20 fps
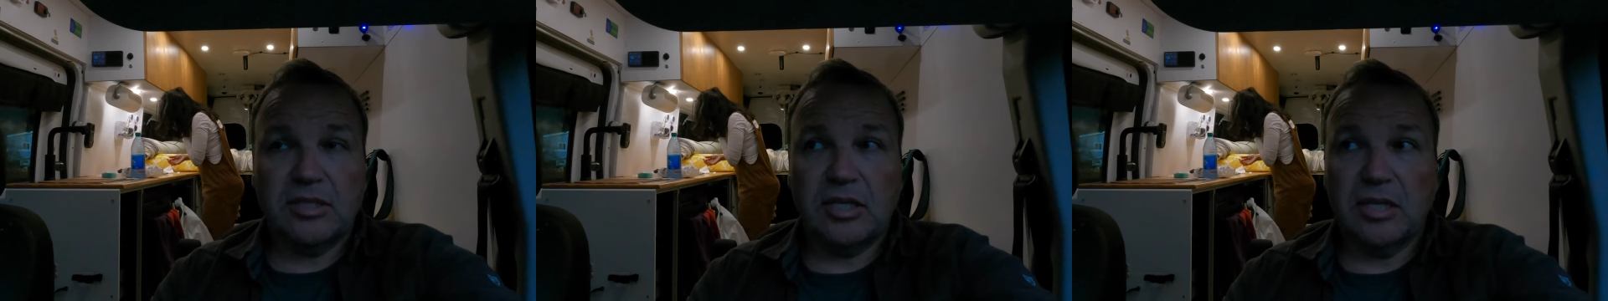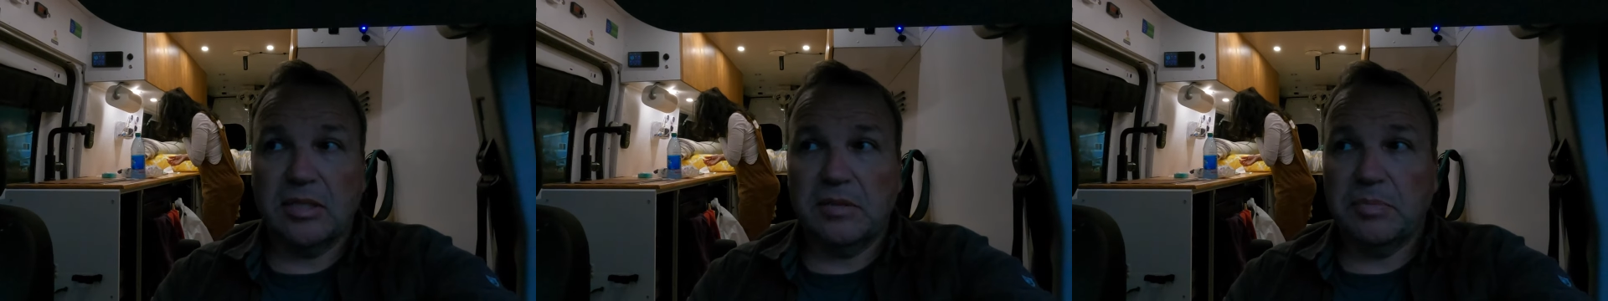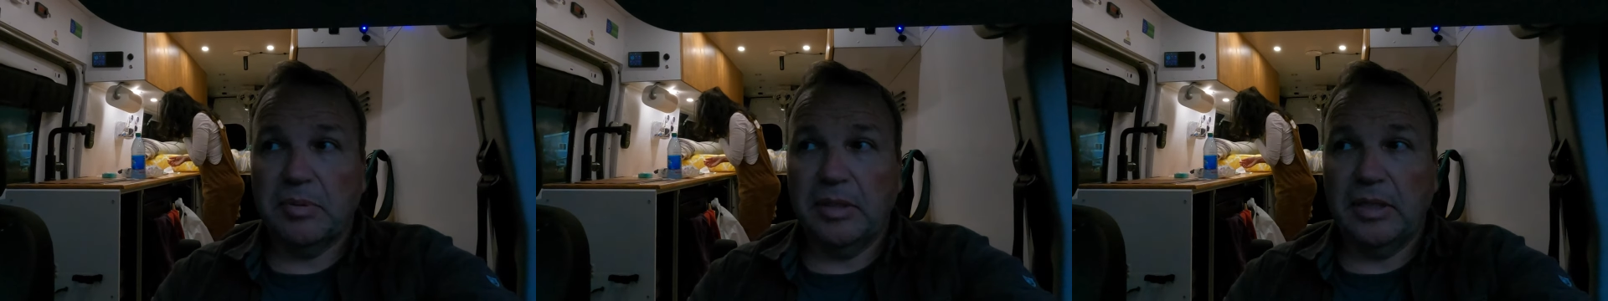
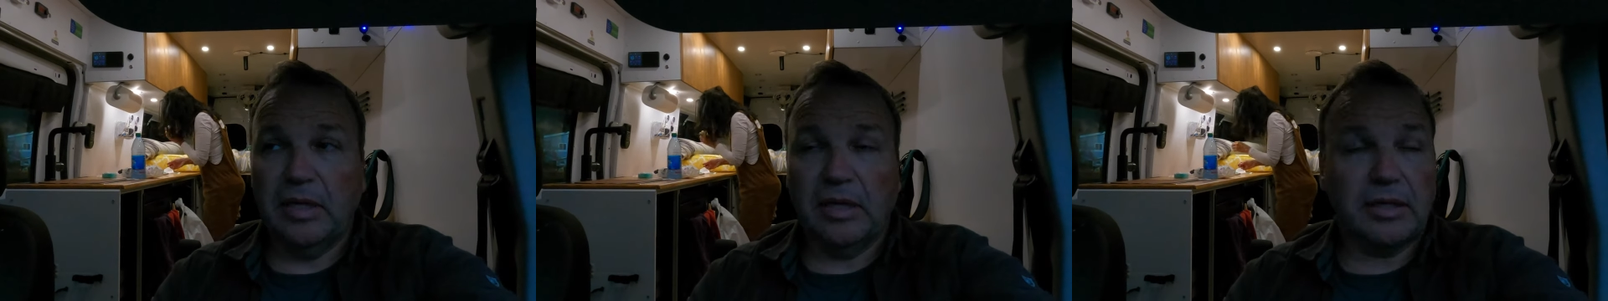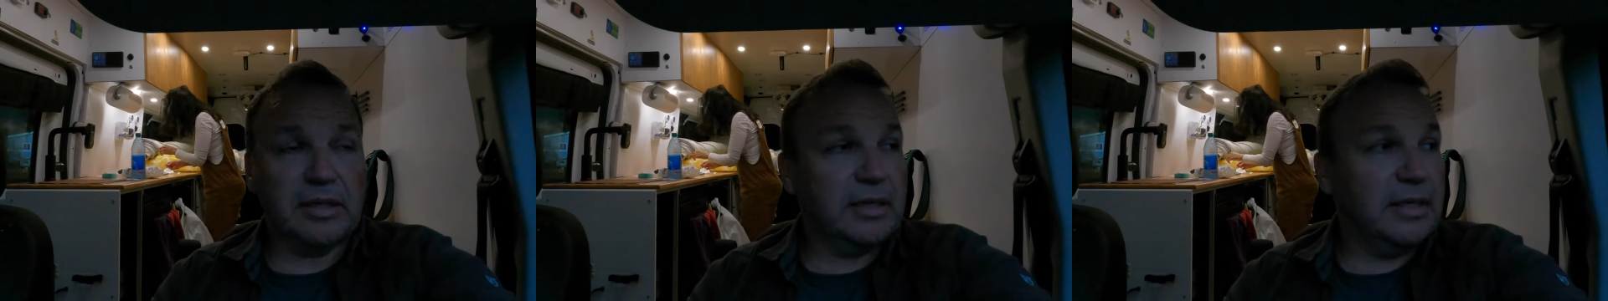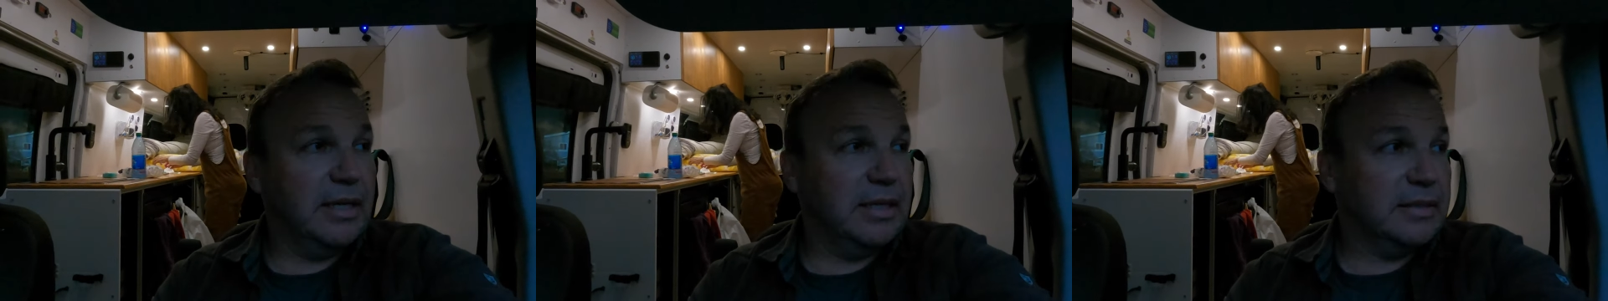Jen's putting on
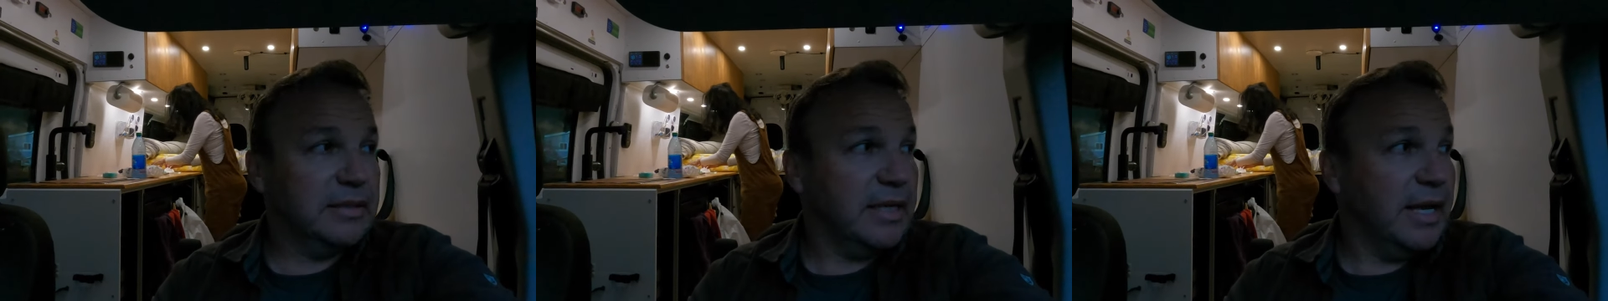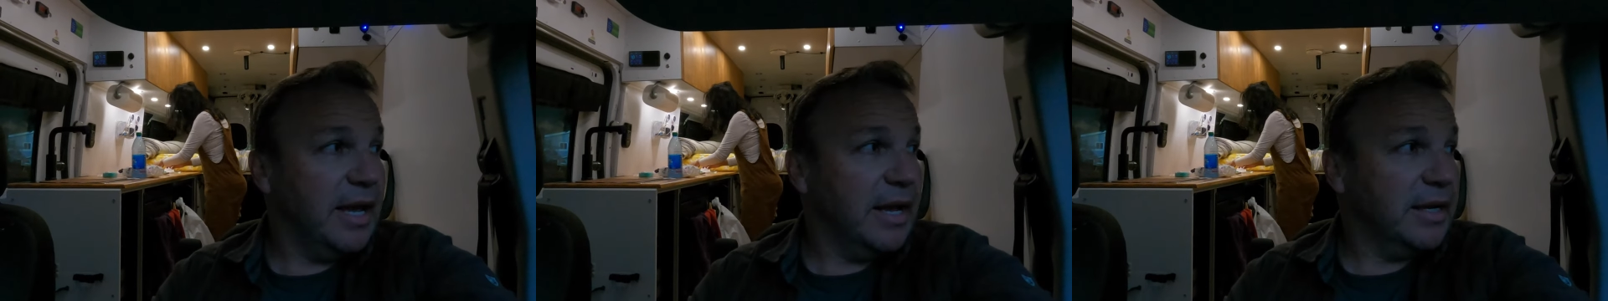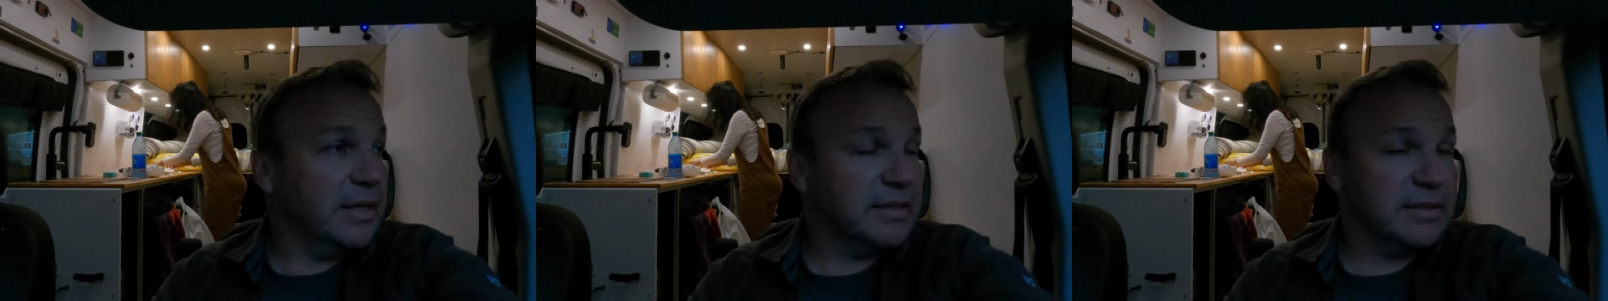her
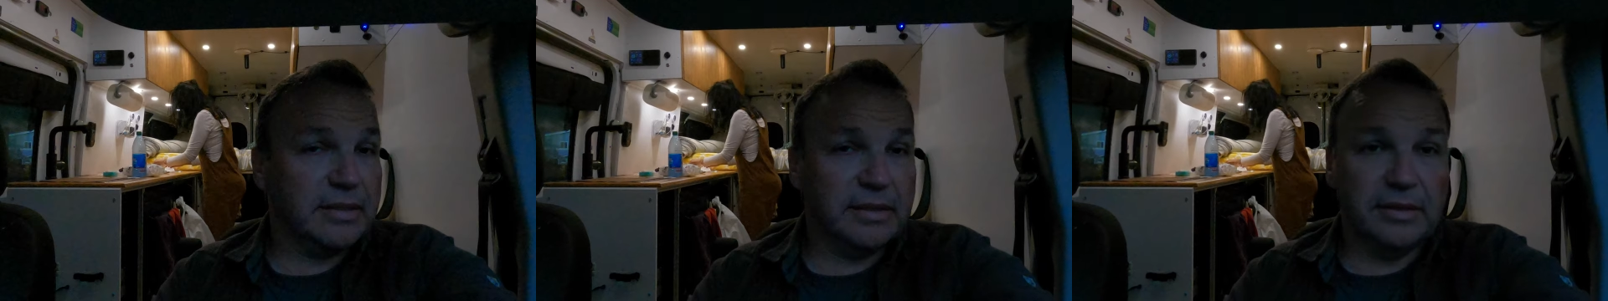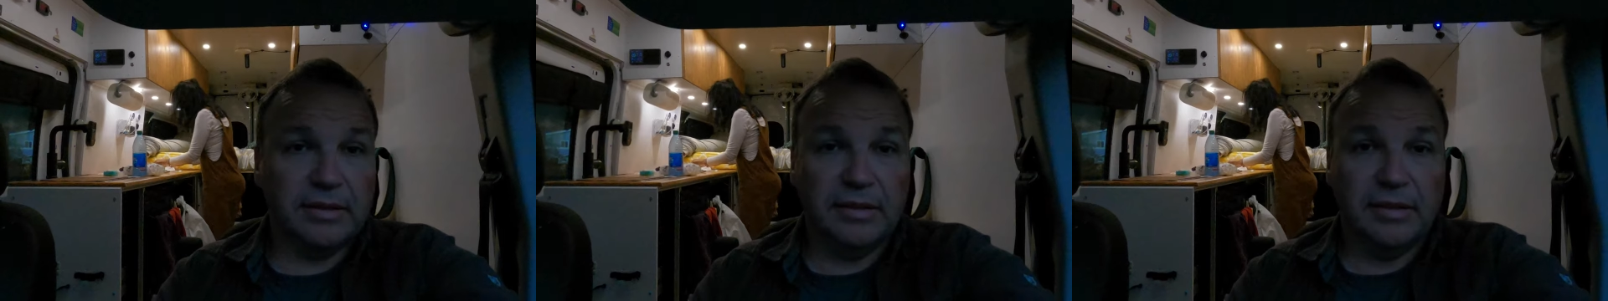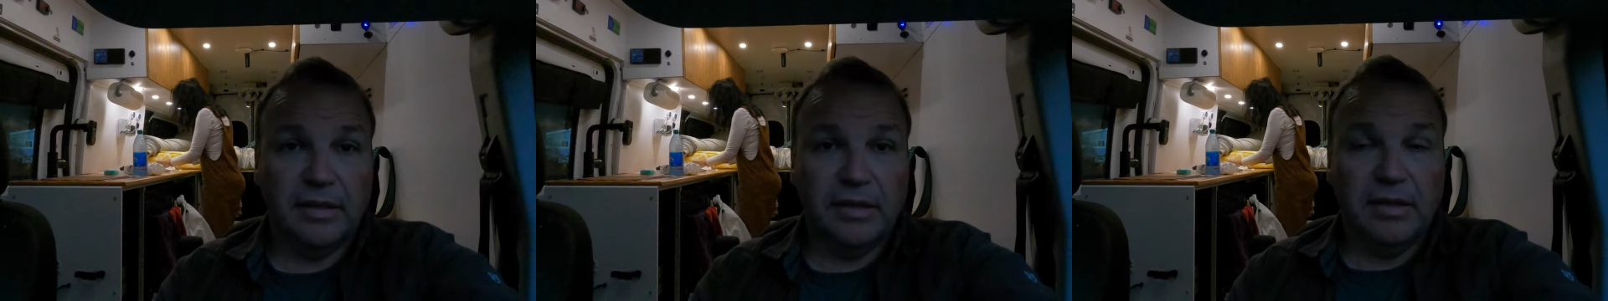contacts and